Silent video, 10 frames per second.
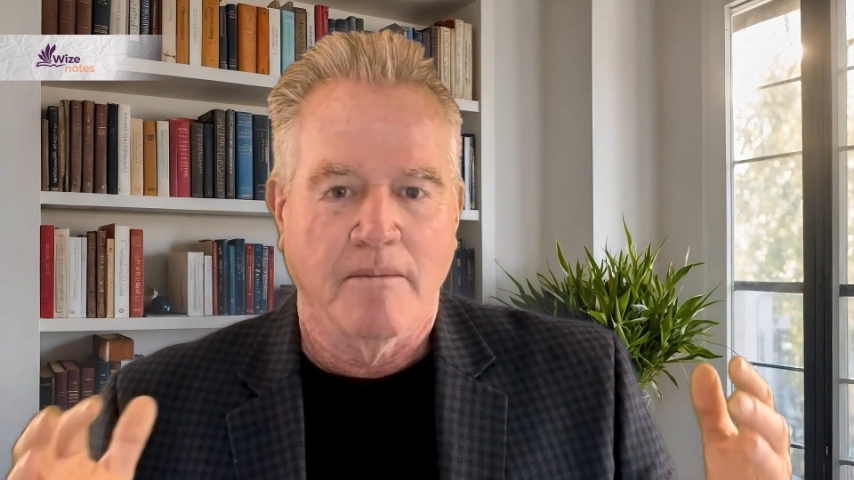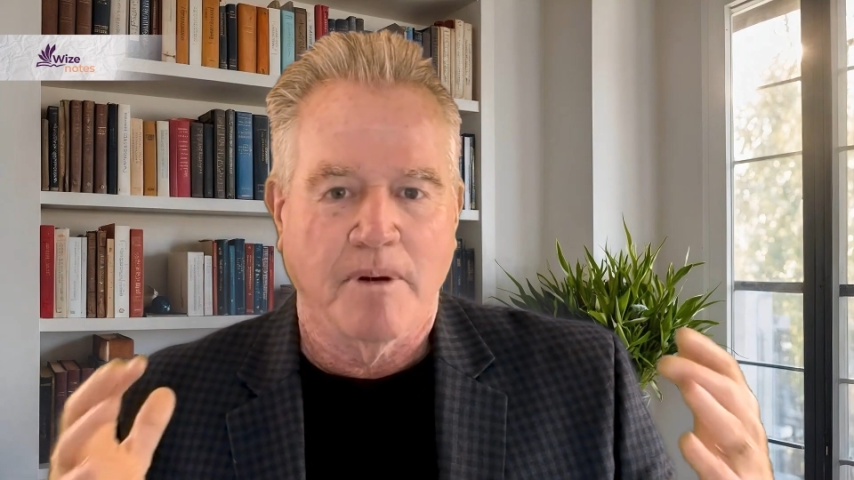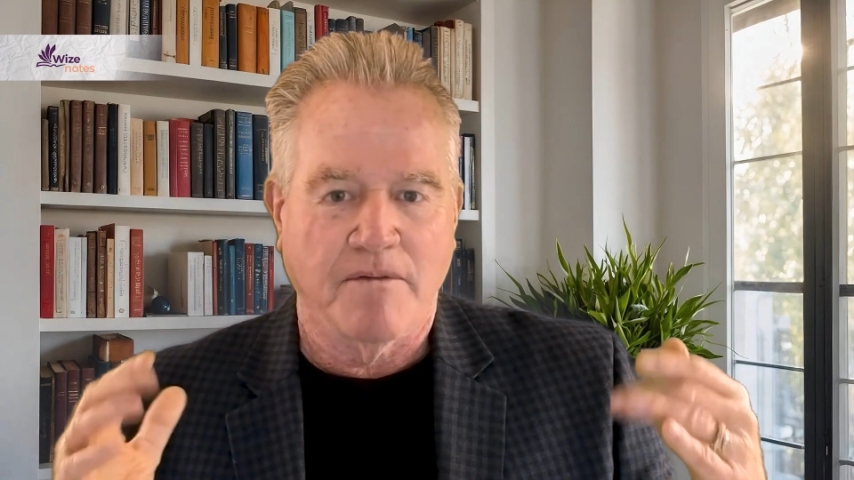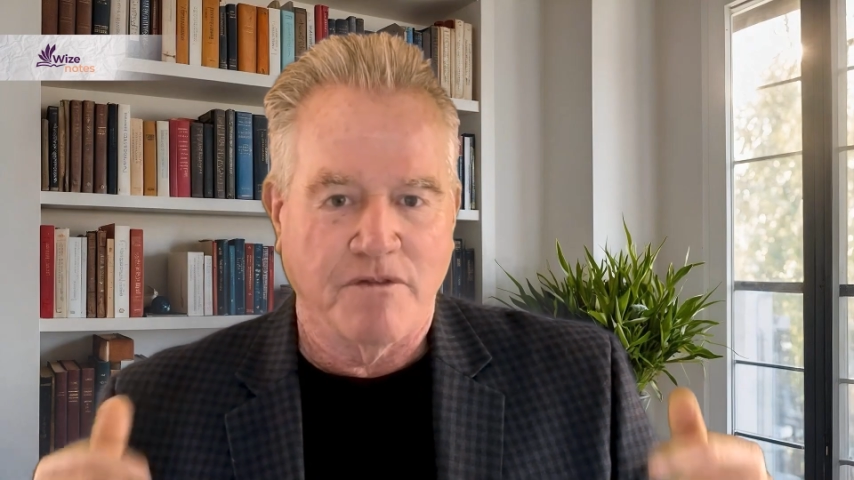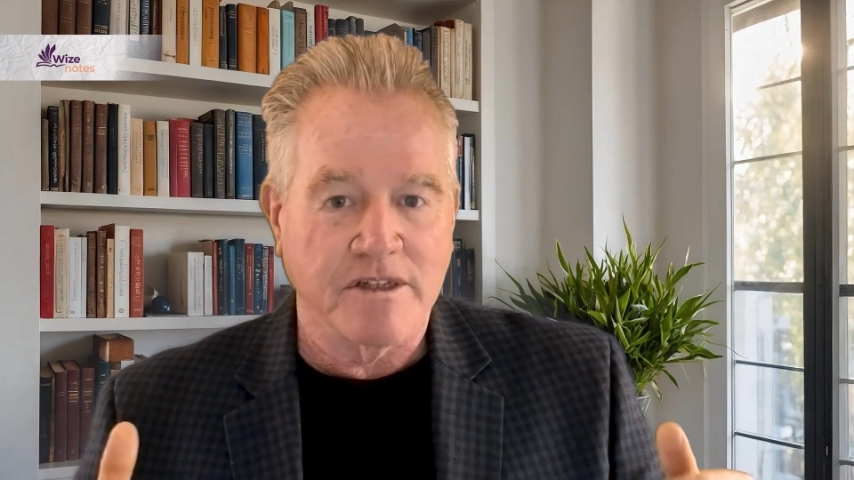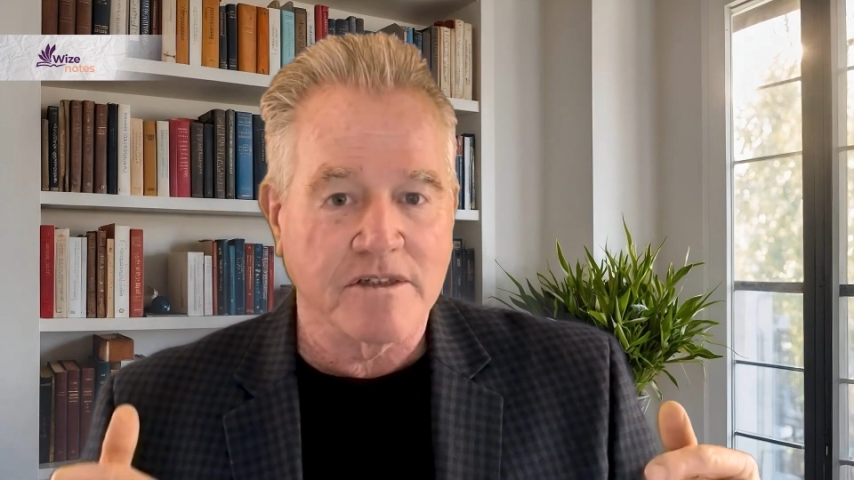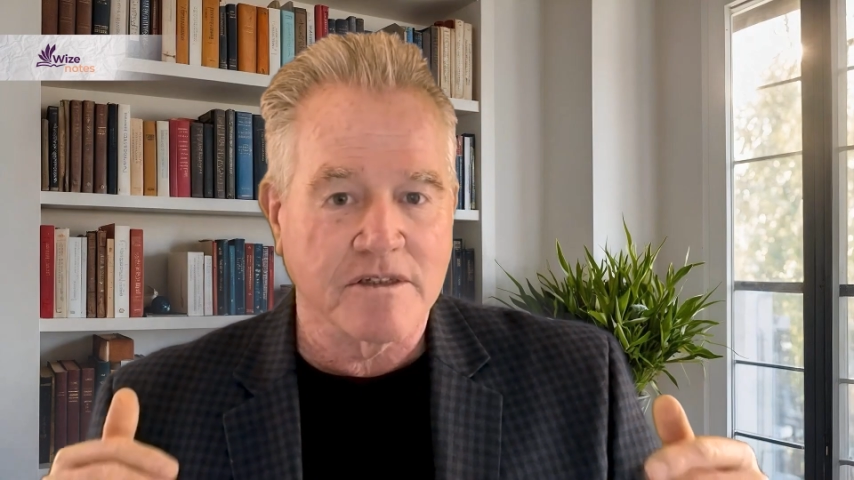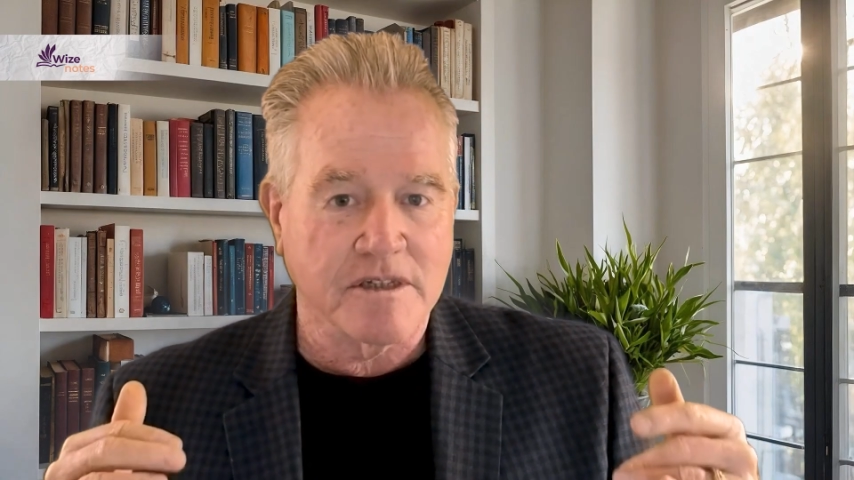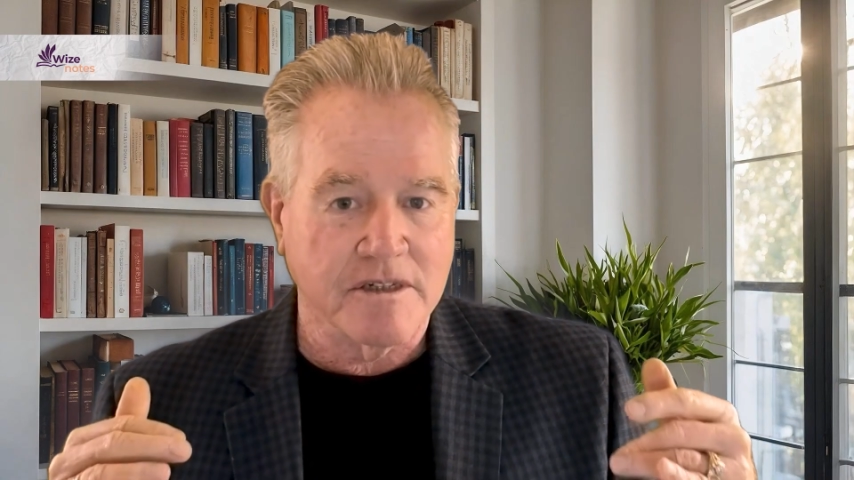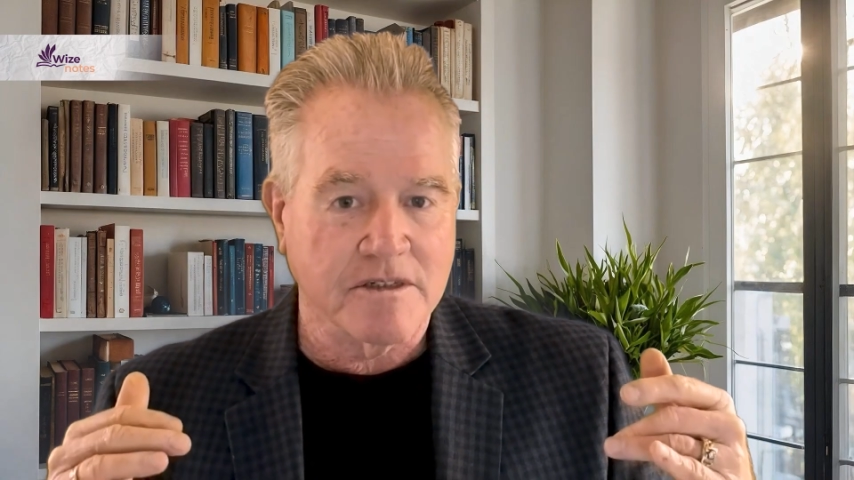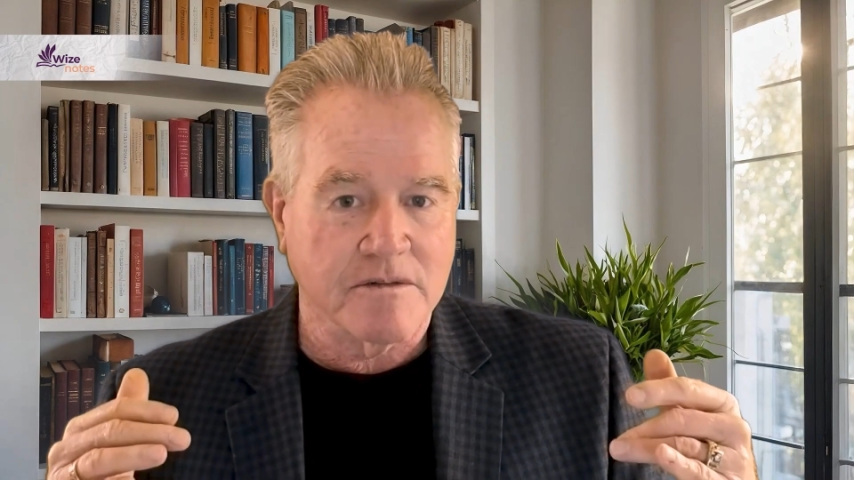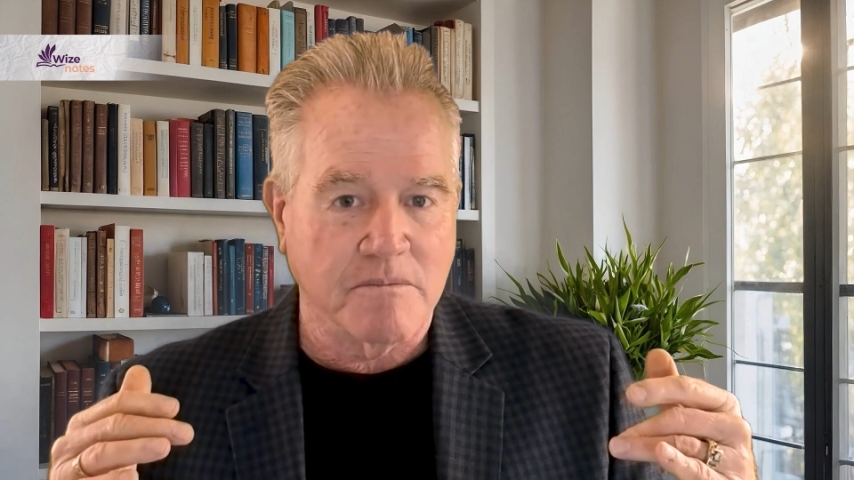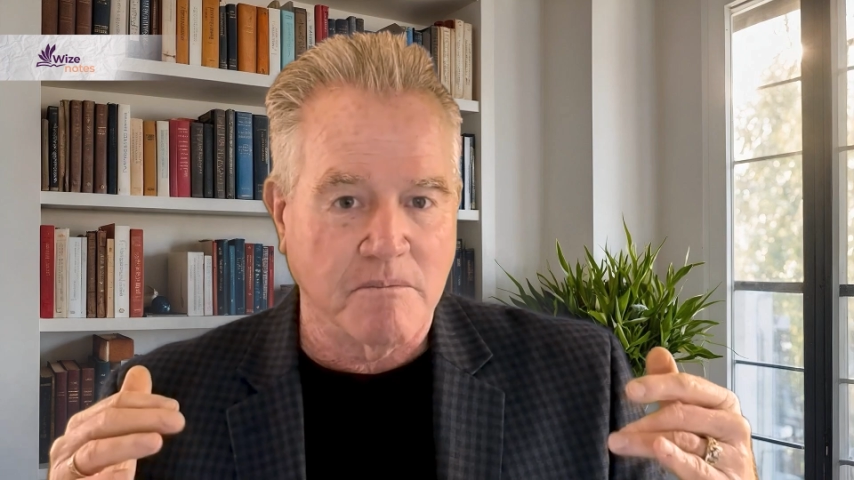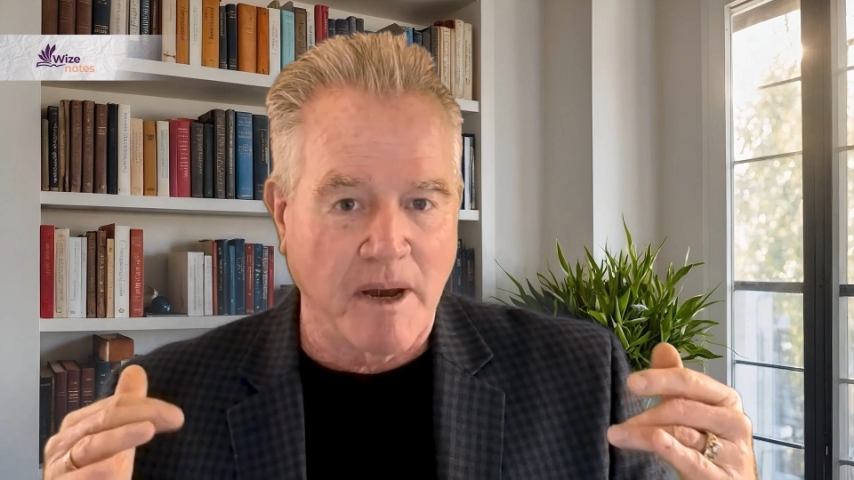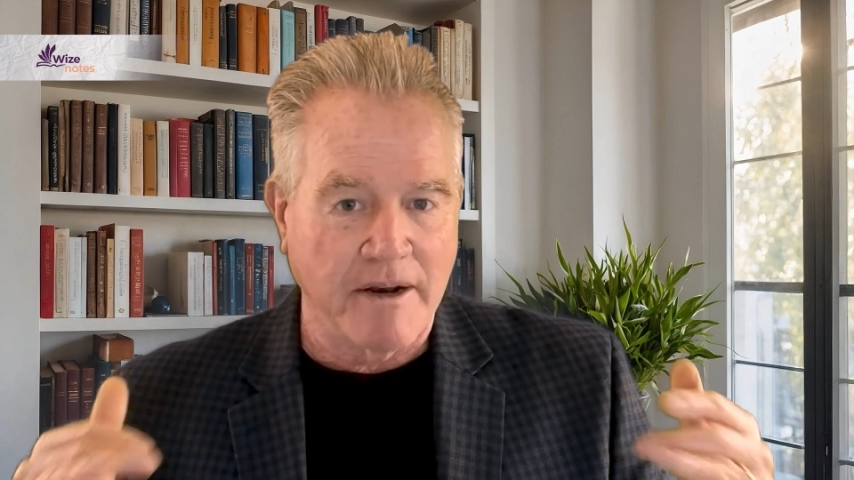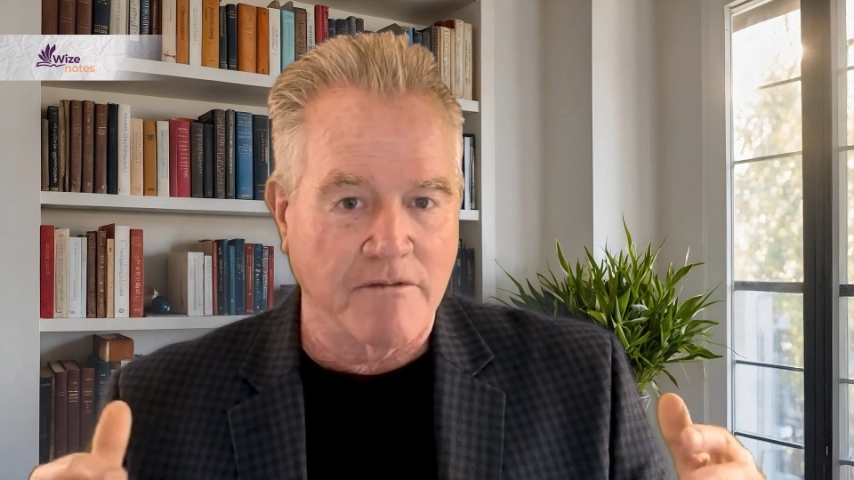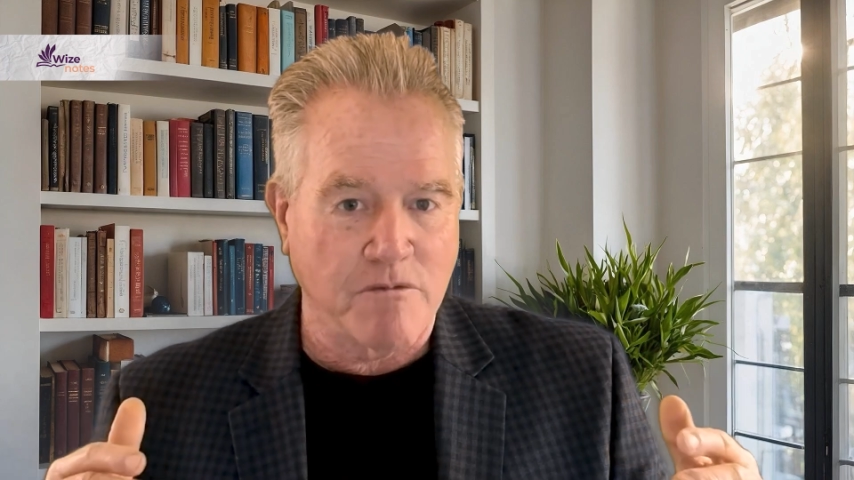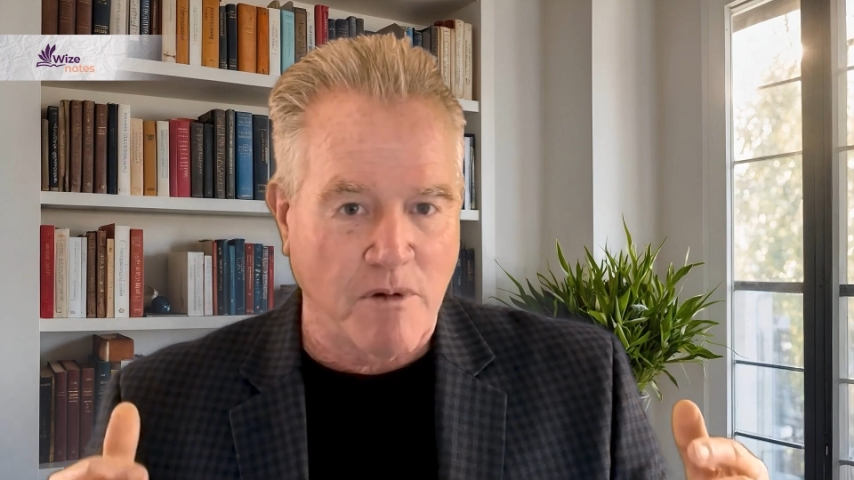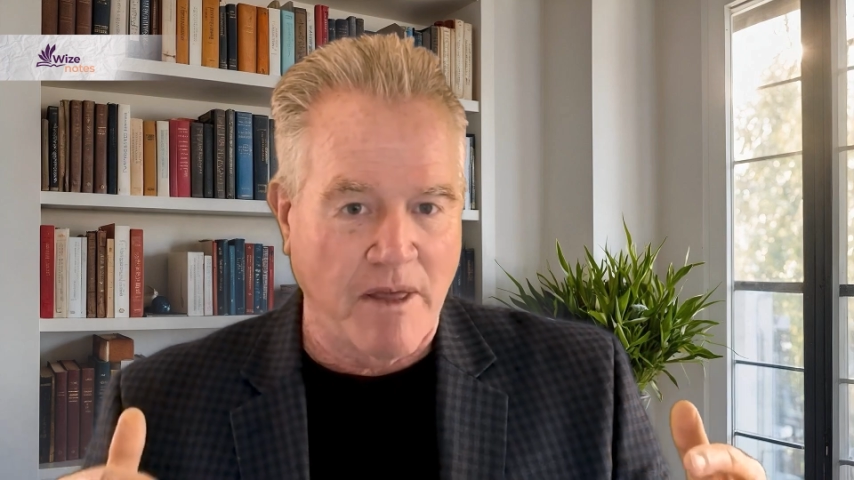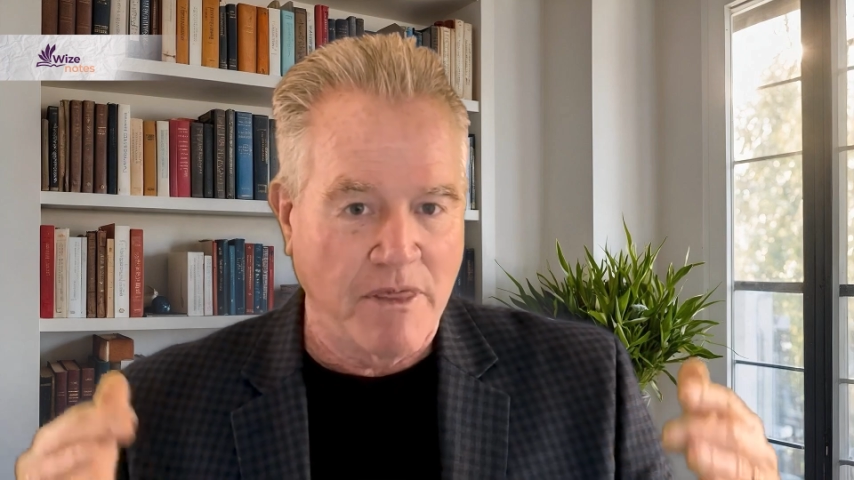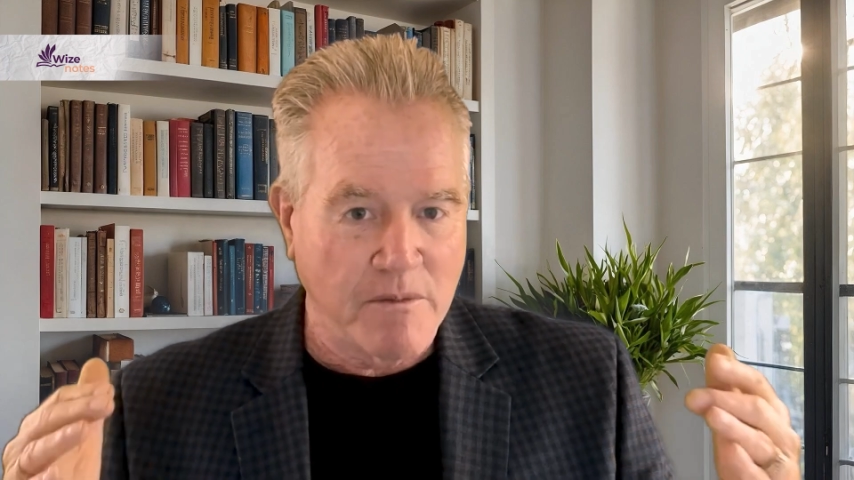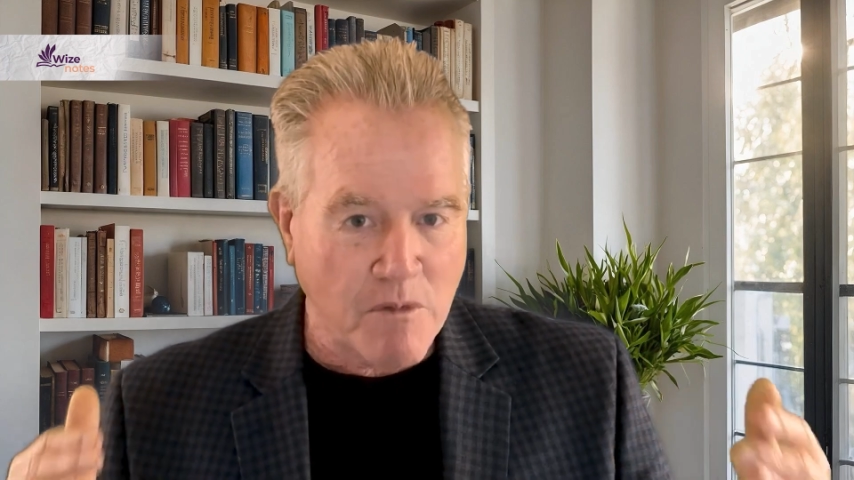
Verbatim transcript: but physicists might have read them